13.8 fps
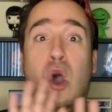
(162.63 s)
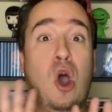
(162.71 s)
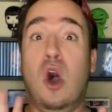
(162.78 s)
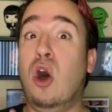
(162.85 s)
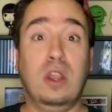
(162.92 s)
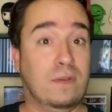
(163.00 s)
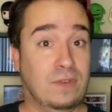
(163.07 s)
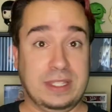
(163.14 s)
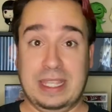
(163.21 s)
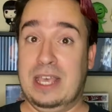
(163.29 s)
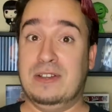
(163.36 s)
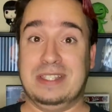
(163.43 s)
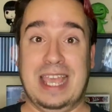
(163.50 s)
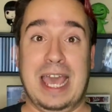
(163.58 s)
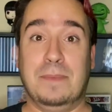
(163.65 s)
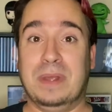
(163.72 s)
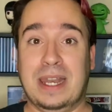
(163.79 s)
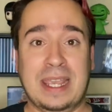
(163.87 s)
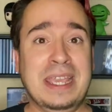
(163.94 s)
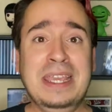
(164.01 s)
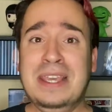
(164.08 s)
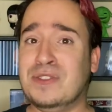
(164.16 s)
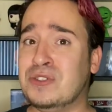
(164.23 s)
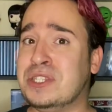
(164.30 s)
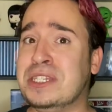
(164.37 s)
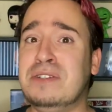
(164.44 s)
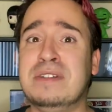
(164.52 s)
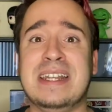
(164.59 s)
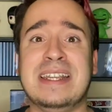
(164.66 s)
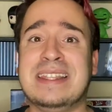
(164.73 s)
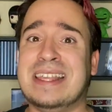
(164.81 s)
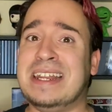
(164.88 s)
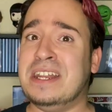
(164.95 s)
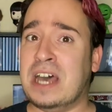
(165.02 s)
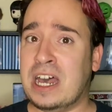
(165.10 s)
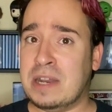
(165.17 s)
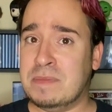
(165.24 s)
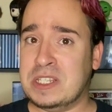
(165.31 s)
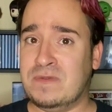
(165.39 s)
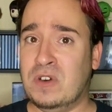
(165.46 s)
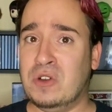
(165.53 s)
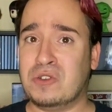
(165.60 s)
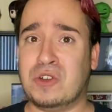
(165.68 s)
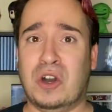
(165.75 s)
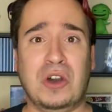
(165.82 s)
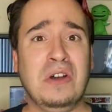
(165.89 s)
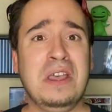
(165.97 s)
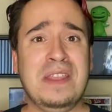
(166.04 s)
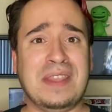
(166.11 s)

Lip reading: all of what the hell's happening. They're still getting that anonymous phone call